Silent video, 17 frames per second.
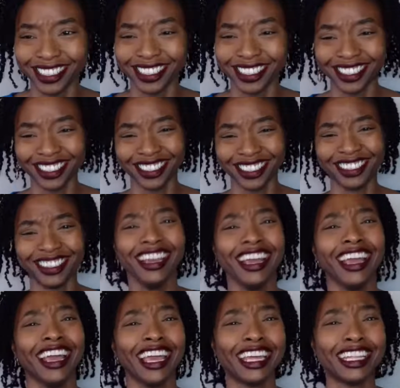
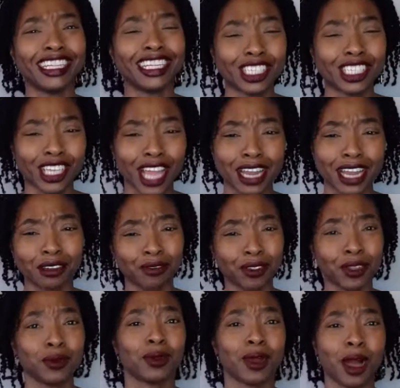in the chat if
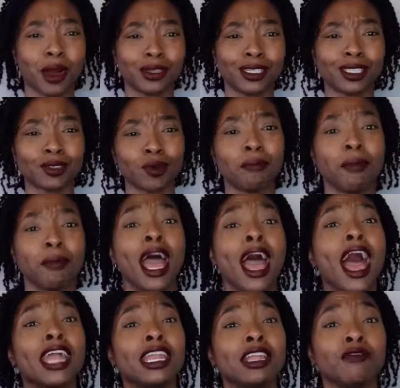you know how to swim.
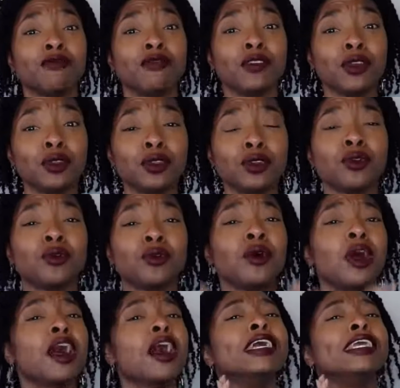And if you do,
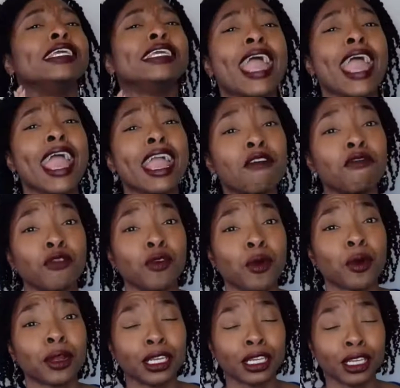yay
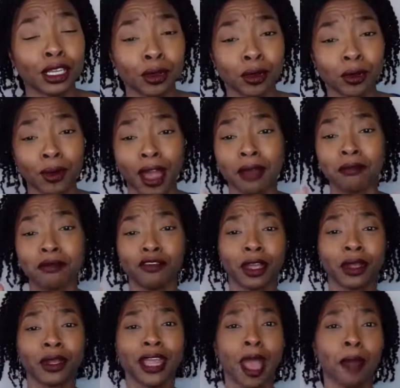for you. I'm
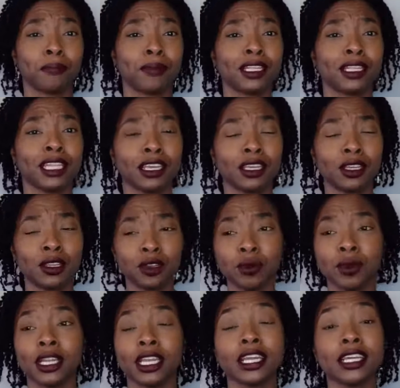very happy that you do.
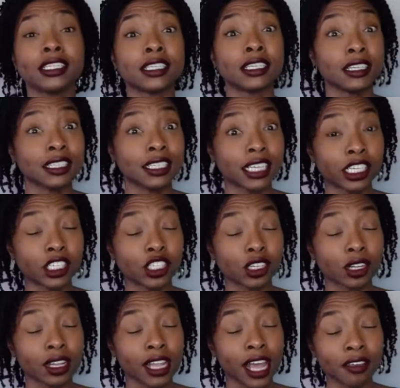It is an
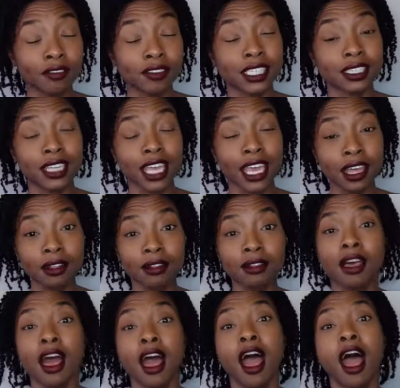essential life skill.
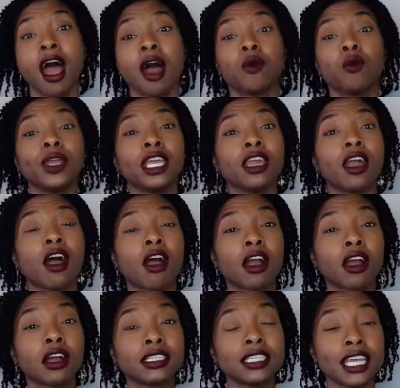We
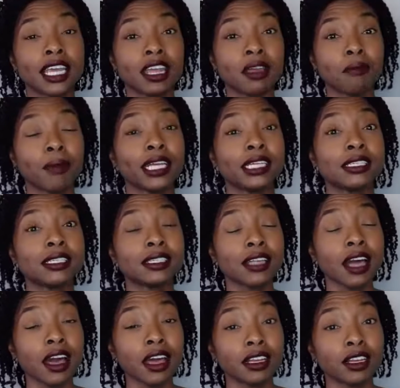are taking my
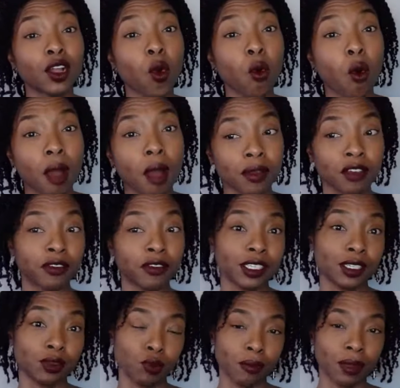son, Kwame, for
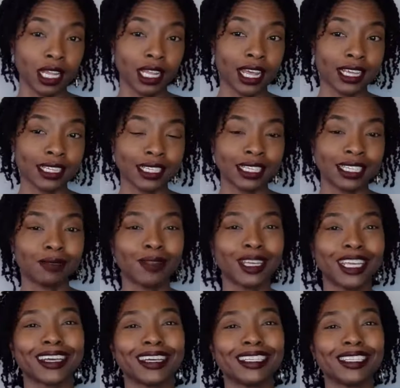swimming lessons
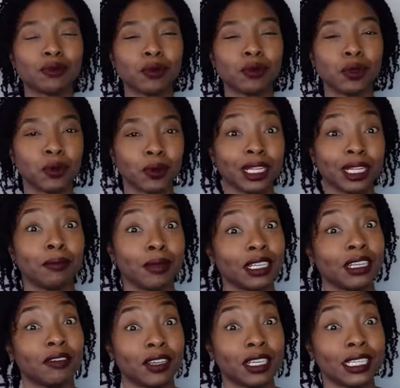because we really
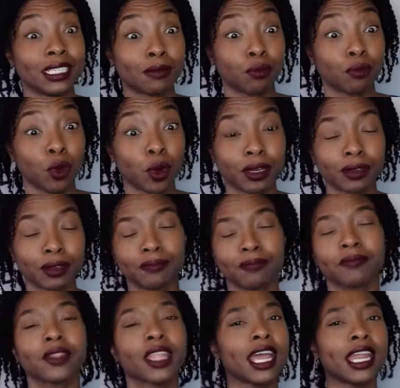believe it is important.
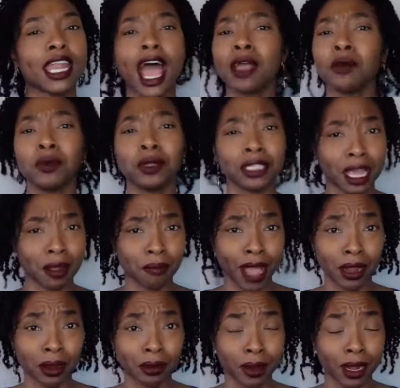And I will get
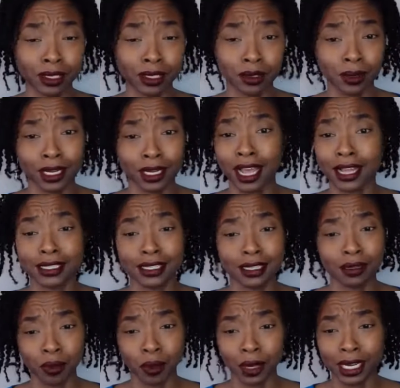back around to it at
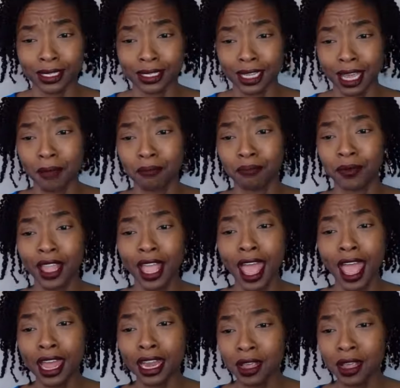some point in time.
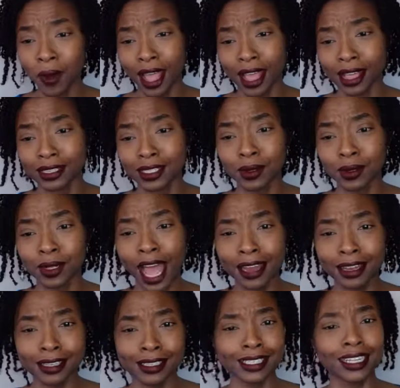Anyway, so
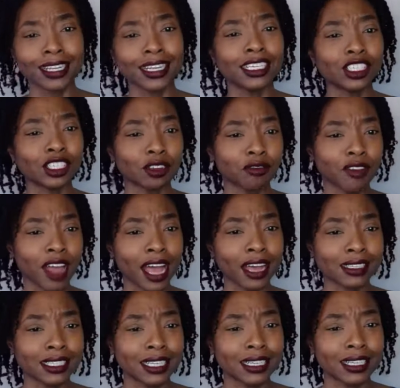that is the Isha
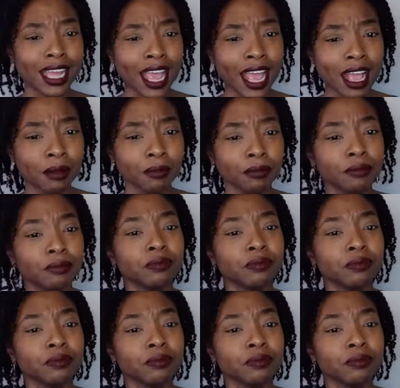fact today.